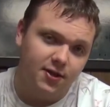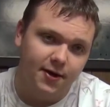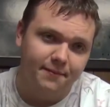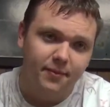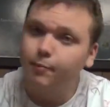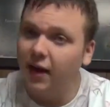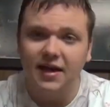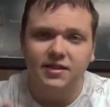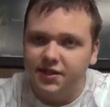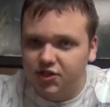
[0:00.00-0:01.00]
in them.
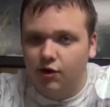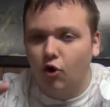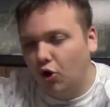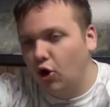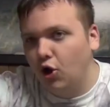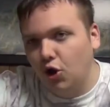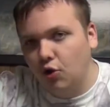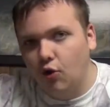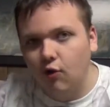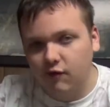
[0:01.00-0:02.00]
Paintings are all
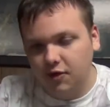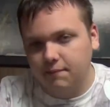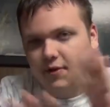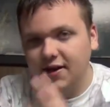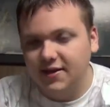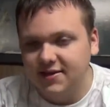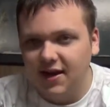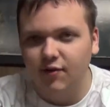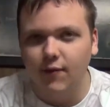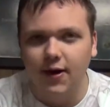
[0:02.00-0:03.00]
over the place,
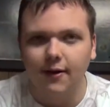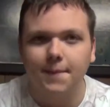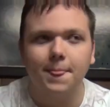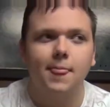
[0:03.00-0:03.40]
everywhere.